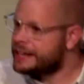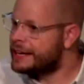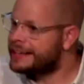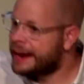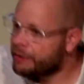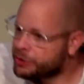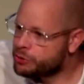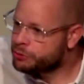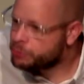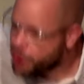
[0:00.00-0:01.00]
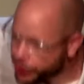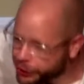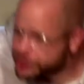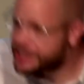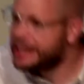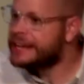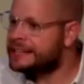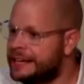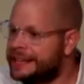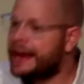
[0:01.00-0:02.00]
He can carry you through hurt. He
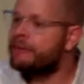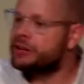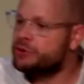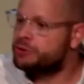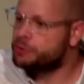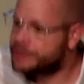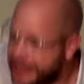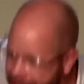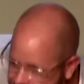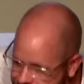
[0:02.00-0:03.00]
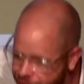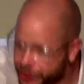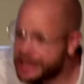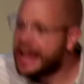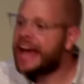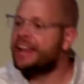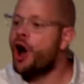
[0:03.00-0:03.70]
can carry you through cancer. And